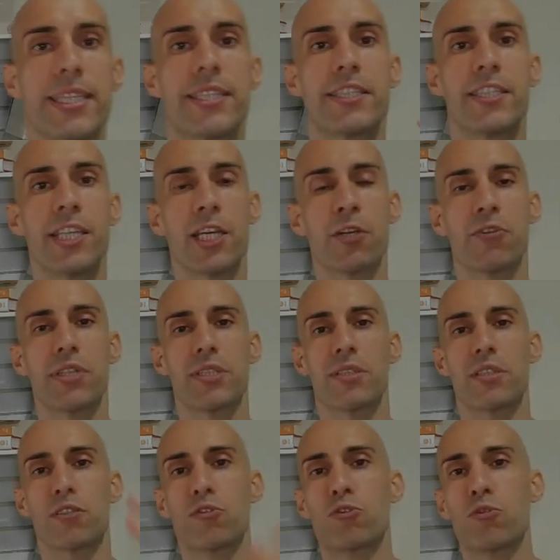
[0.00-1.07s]

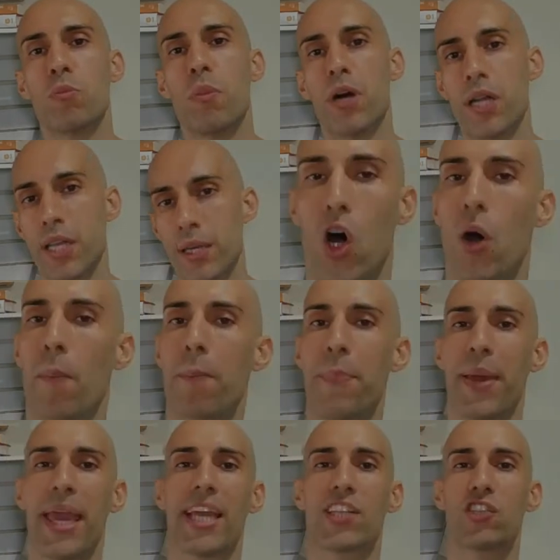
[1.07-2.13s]
secret to money. On
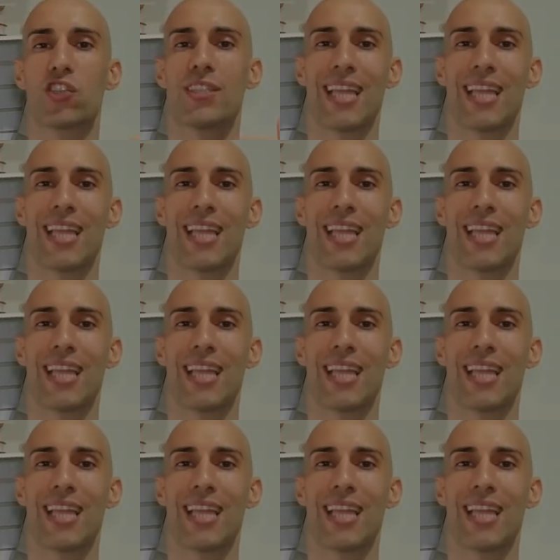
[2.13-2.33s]
page